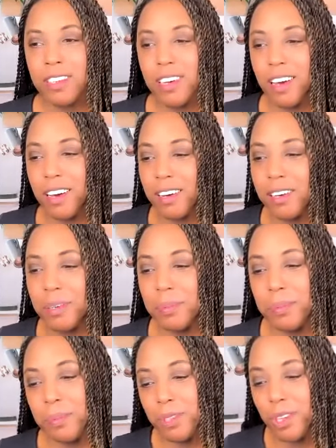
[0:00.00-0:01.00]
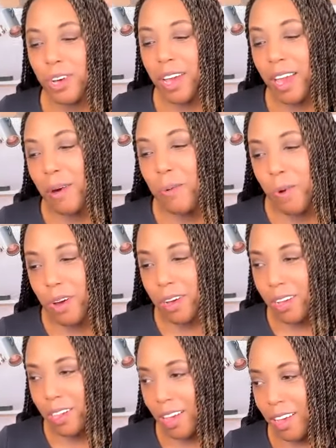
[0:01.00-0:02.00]
So I had
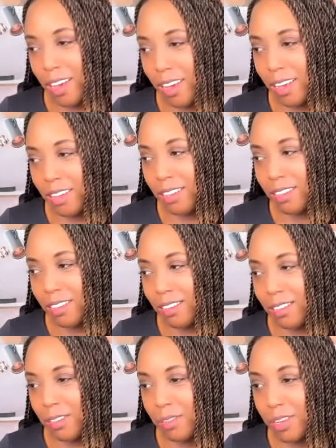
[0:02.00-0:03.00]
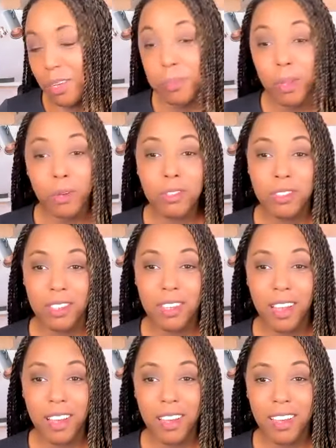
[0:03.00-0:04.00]
one client, a hypnosis
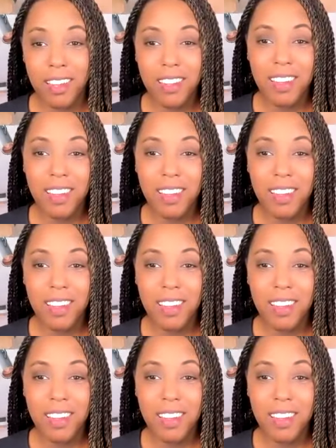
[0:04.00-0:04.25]
client,